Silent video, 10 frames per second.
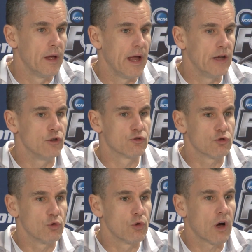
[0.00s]
and your
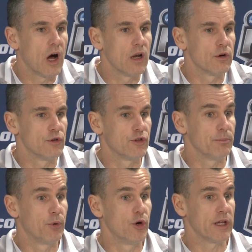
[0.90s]
school colors
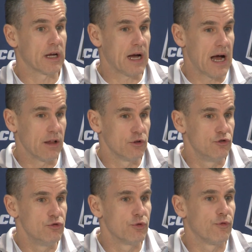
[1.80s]
and putting a
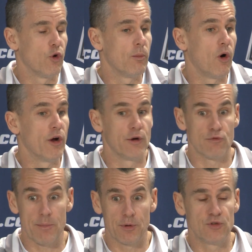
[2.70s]
college uniform on and
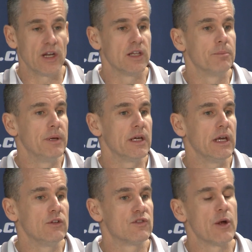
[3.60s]
representing the big
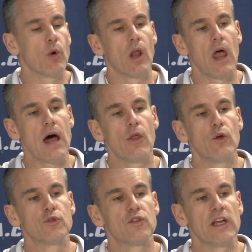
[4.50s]
east there were a lot of
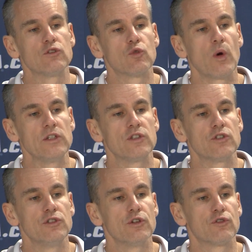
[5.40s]
those things
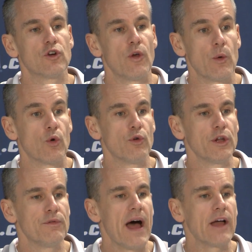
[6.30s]
26 years ago that were
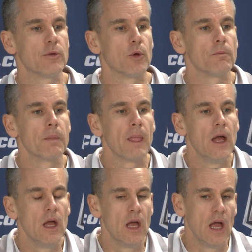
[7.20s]
really valuable
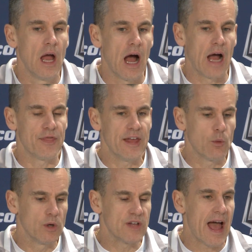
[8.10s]
i
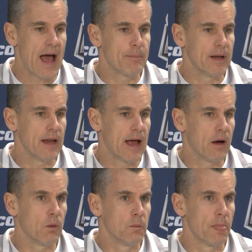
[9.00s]
think what's happened
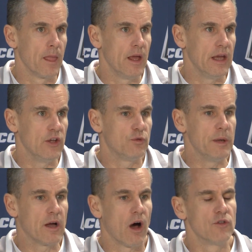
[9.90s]
now is
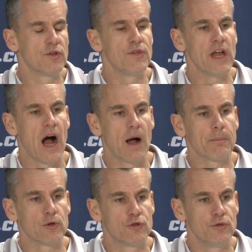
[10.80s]
because of the
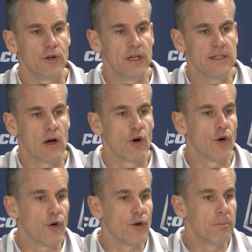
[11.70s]
opportunity to
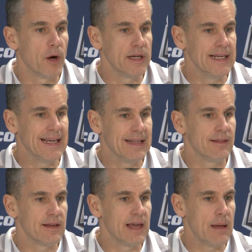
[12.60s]
earn money in
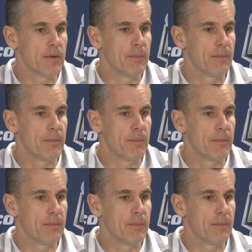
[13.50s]
the game of